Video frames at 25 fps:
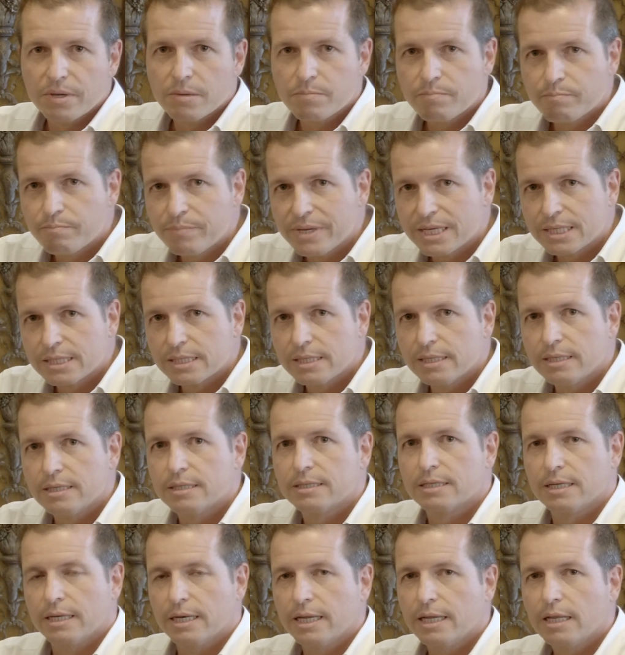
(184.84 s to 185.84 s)

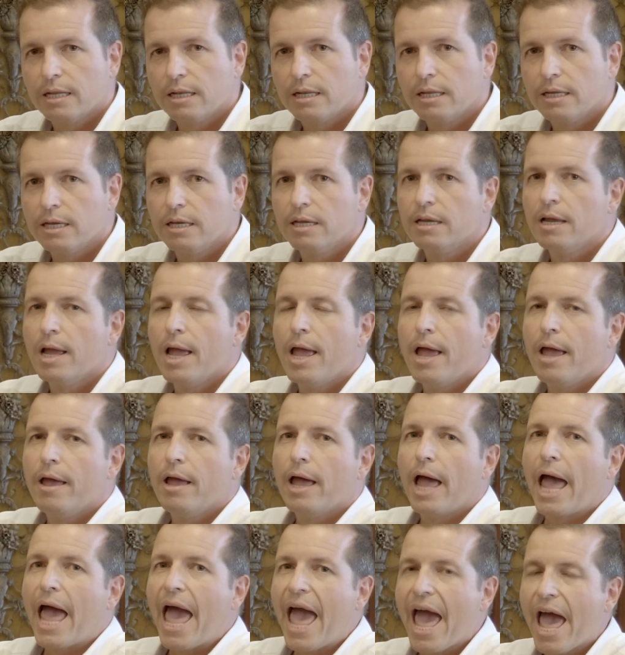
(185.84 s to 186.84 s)
business in Italy,
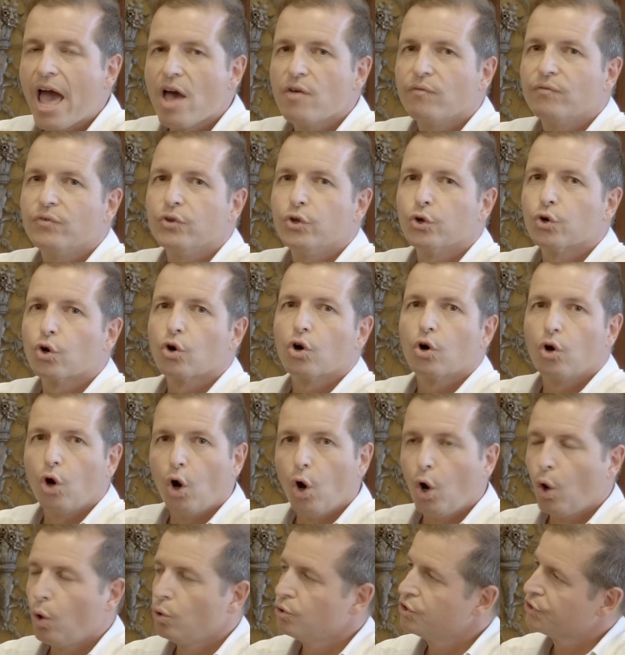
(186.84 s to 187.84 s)
have your
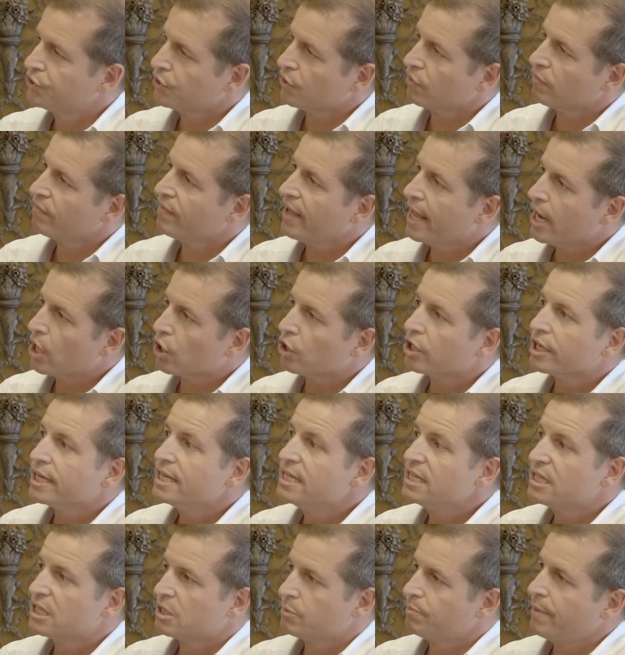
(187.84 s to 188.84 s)
own surveyor
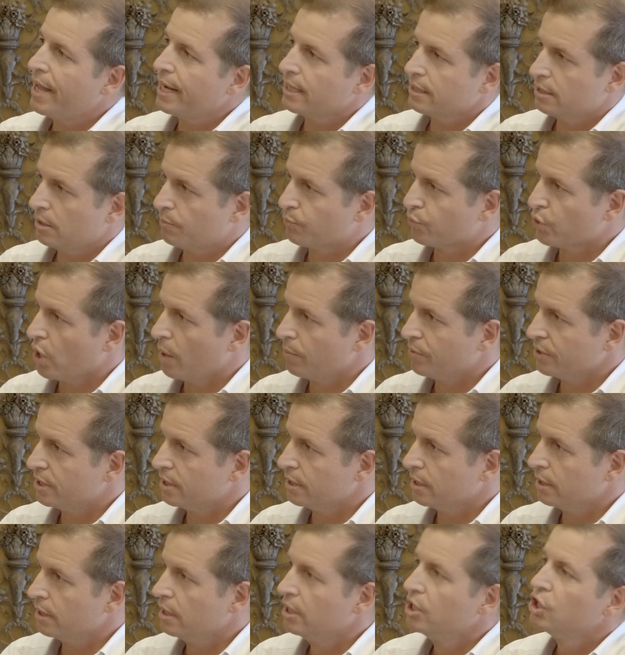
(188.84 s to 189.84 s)
inspect the
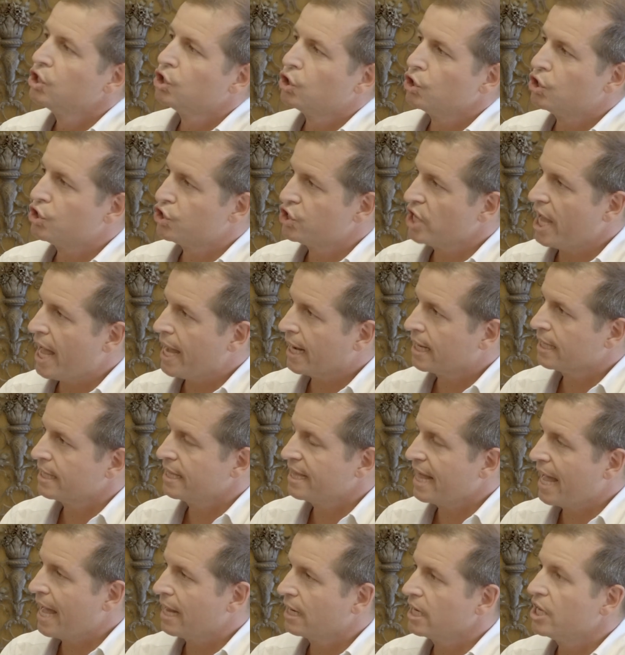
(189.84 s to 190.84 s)
property to check
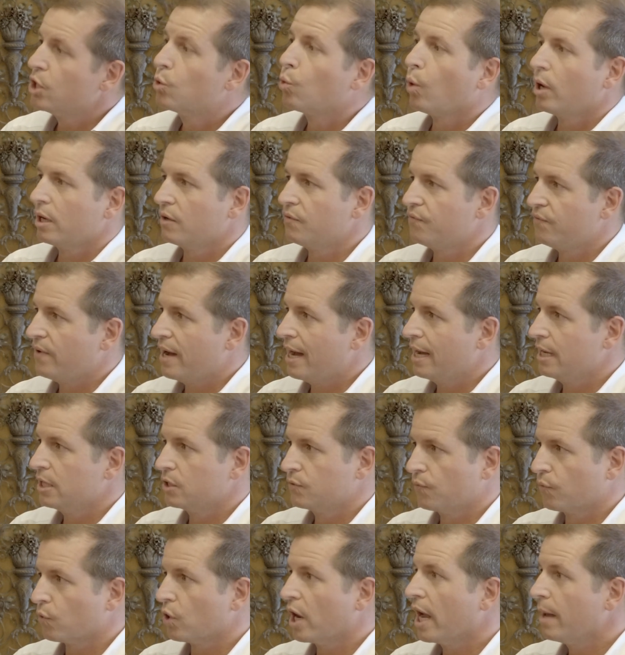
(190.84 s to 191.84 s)
that it qualifies
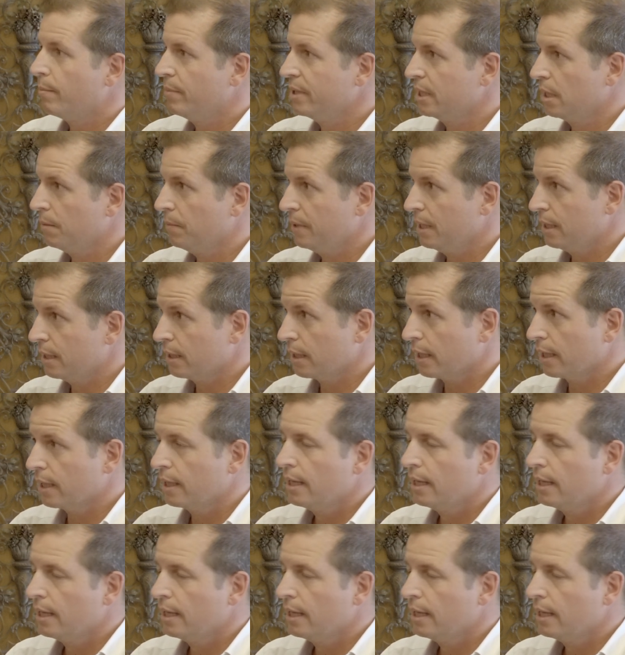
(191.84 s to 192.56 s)
for habitability.